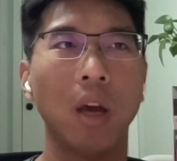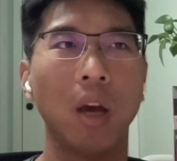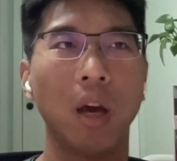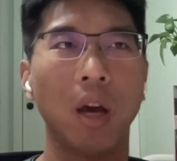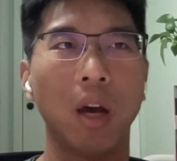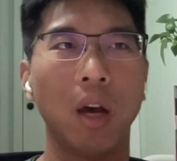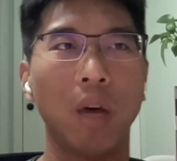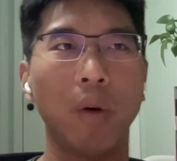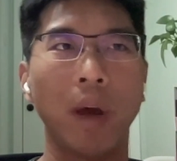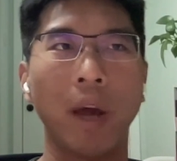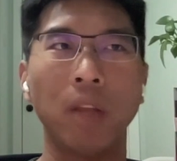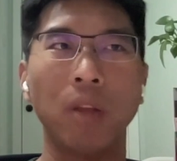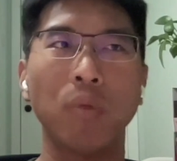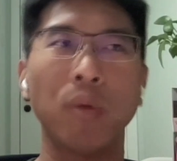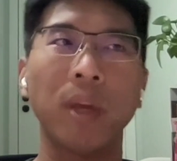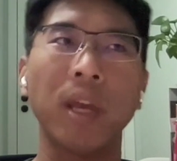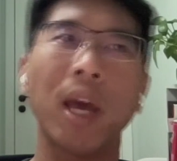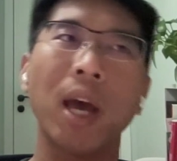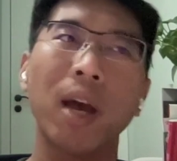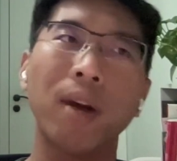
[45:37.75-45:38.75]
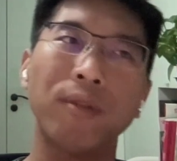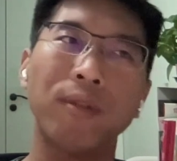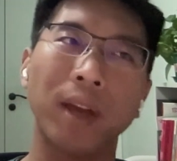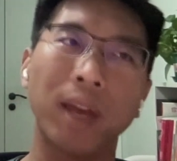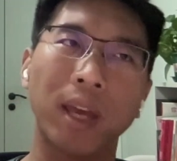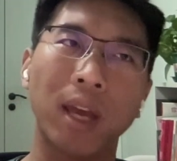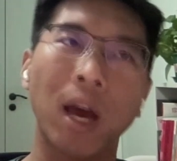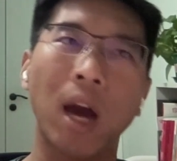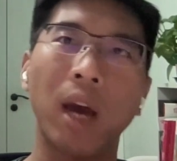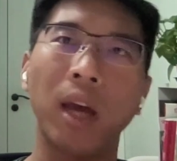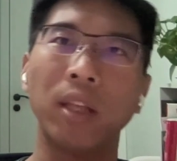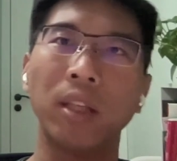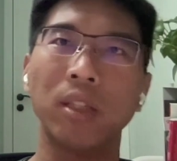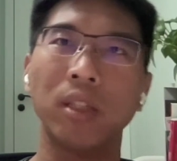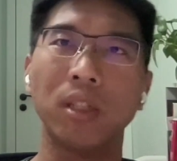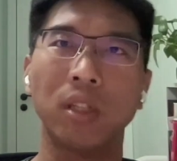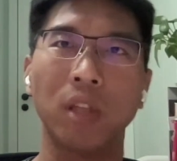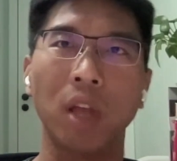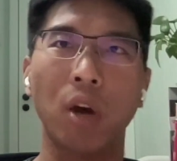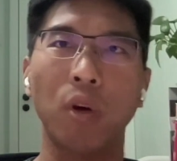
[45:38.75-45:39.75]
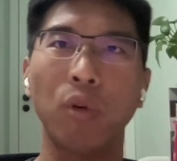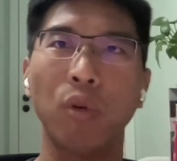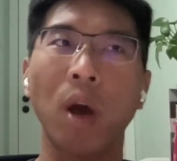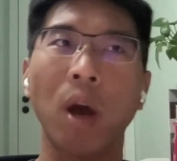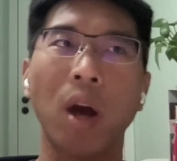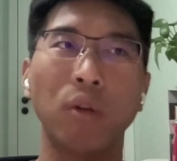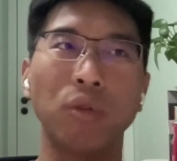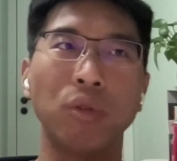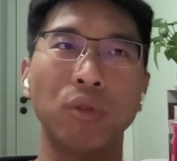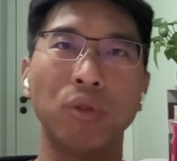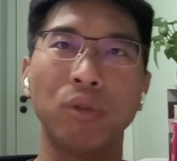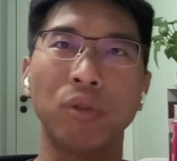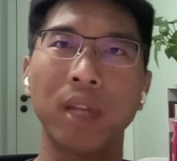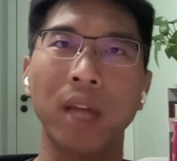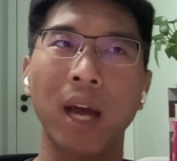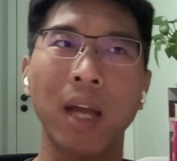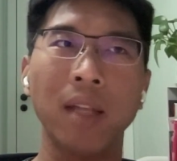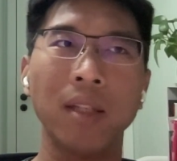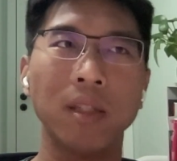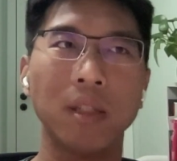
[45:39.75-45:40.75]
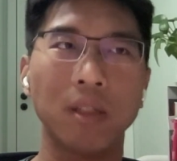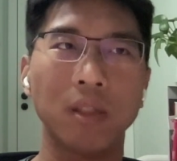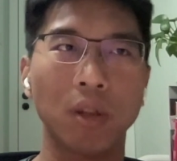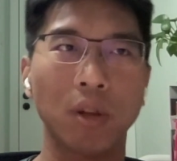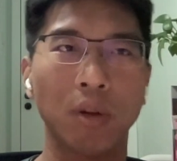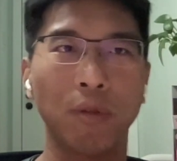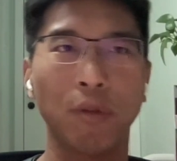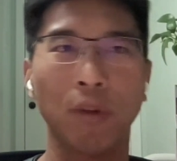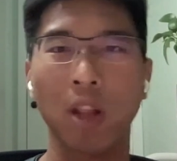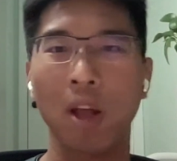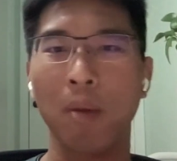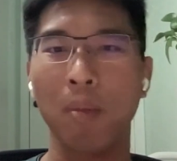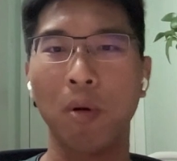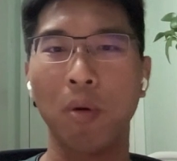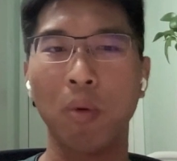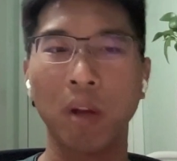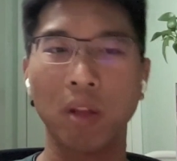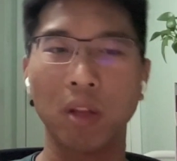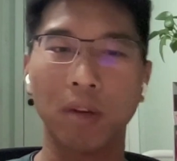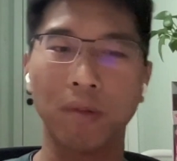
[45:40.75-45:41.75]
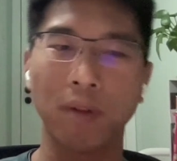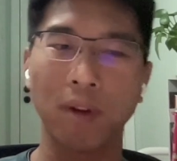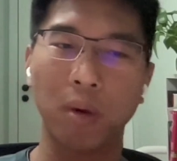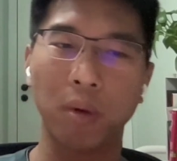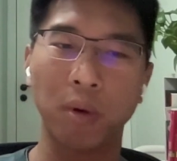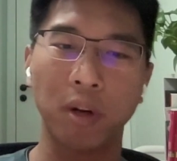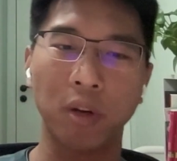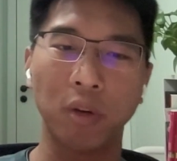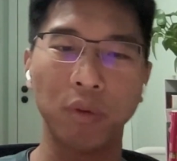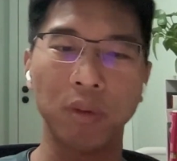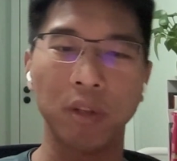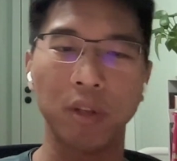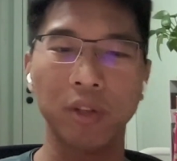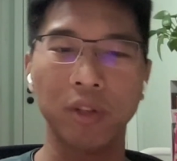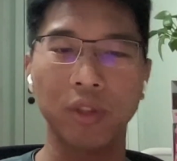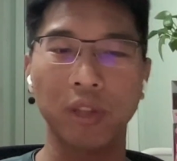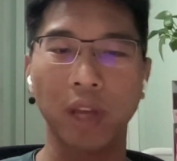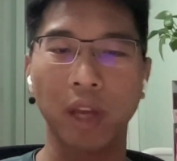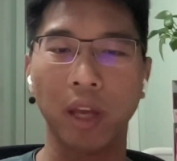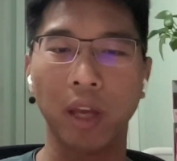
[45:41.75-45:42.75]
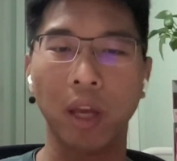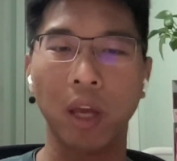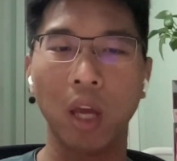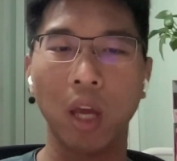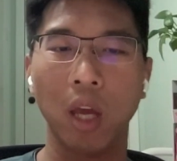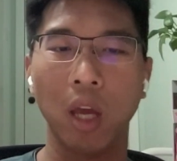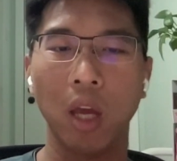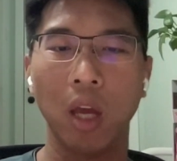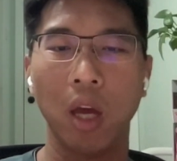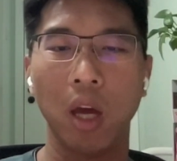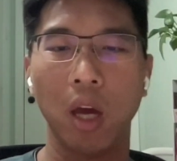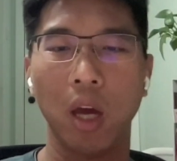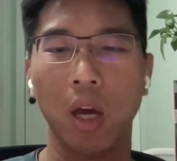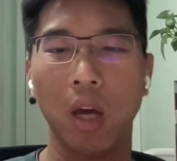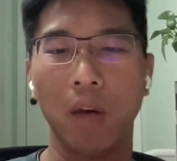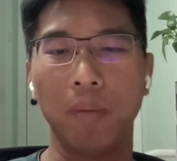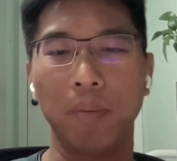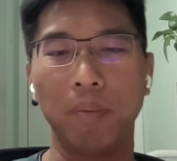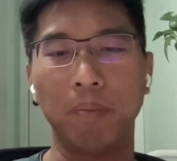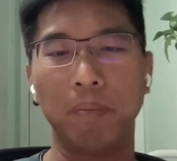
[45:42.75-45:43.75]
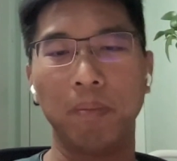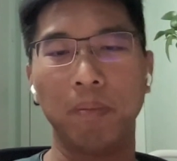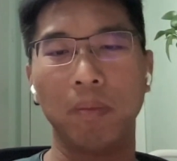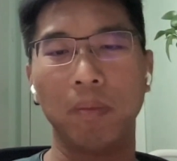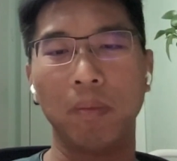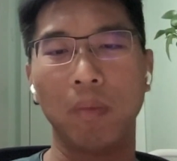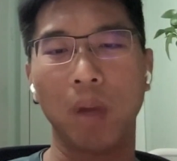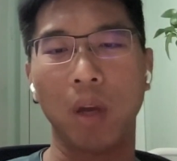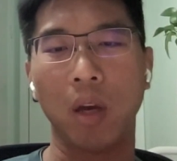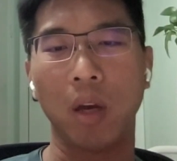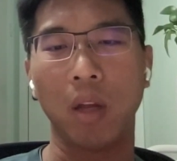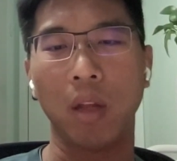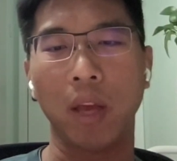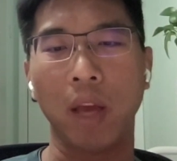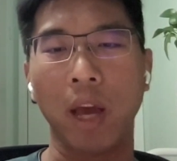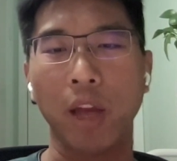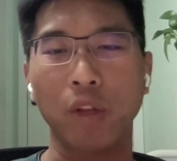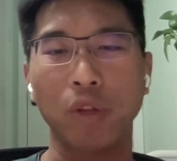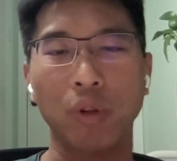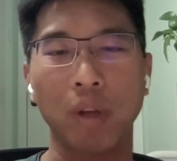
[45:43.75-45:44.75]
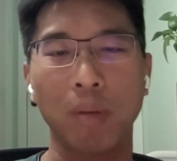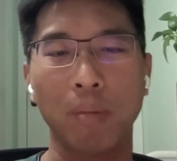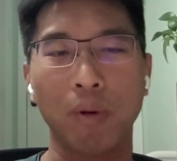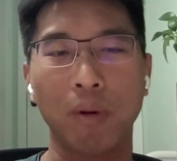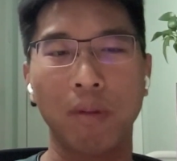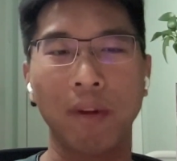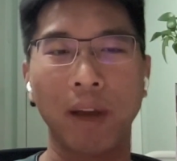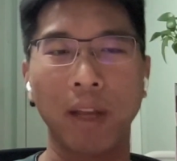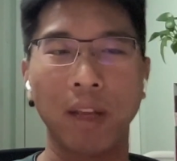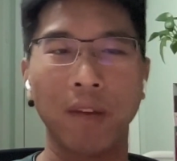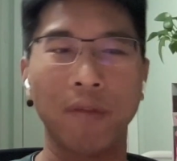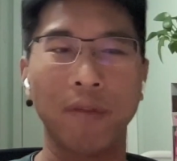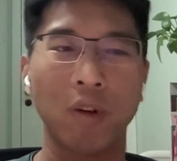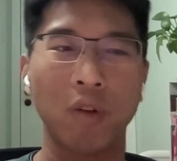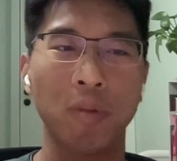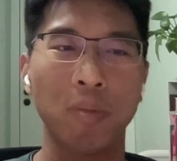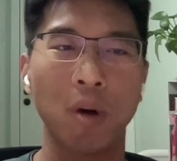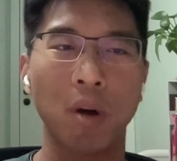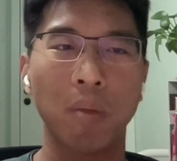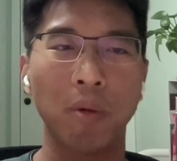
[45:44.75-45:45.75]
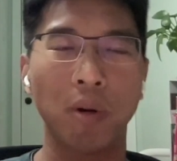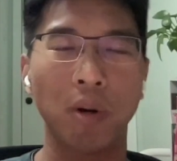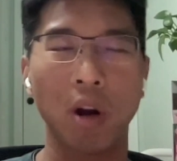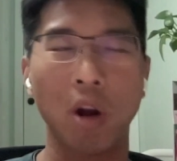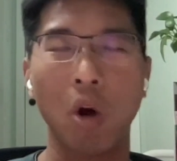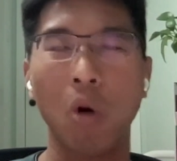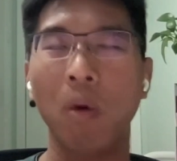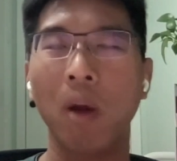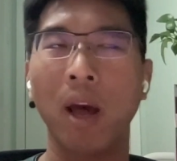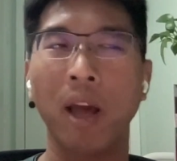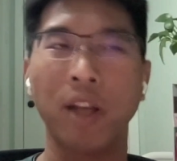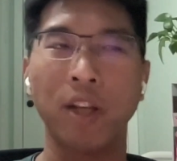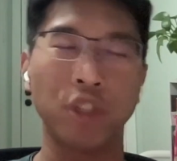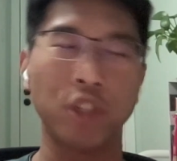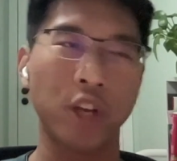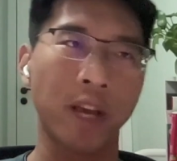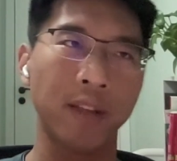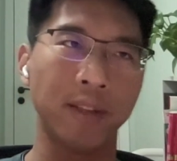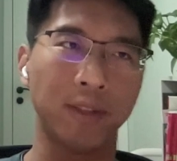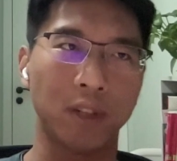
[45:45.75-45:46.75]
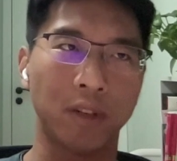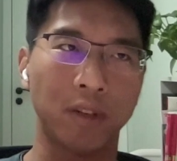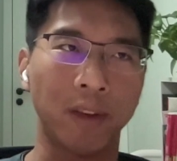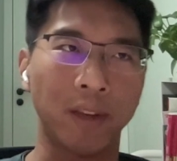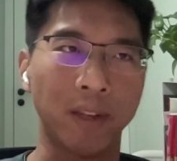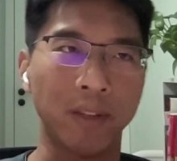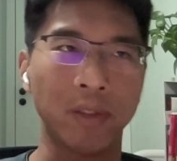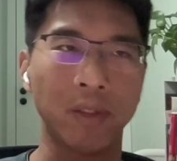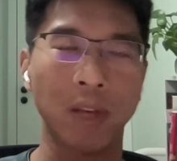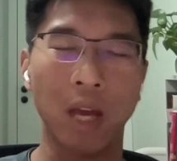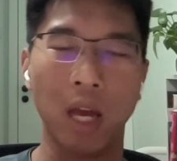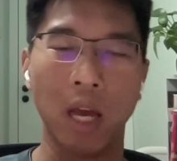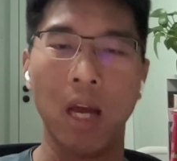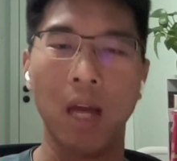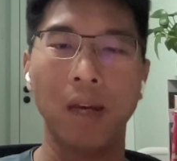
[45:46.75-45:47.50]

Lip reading: And we have a guide to tell you how to do that. So for example, one of our users say they're actually providing a very popular online chat service.